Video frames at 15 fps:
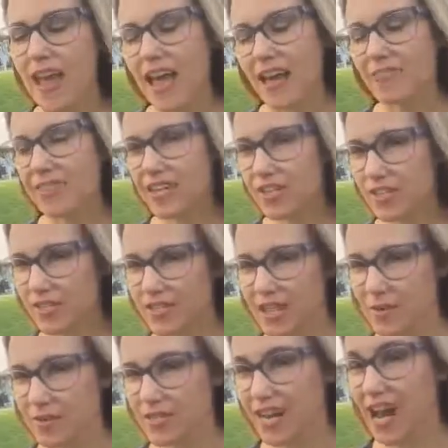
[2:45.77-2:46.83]
Henry, turns
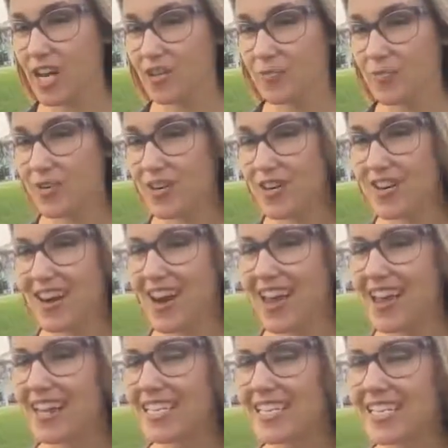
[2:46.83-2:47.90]
out, was an entrepreneur,
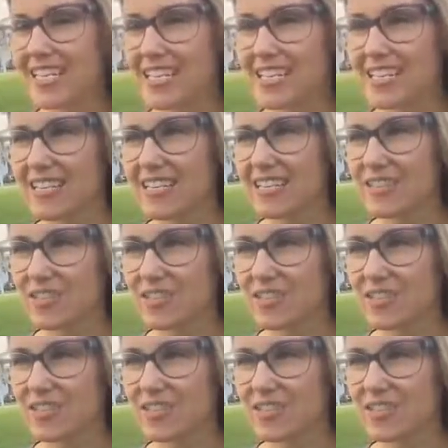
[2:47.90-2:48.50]
and he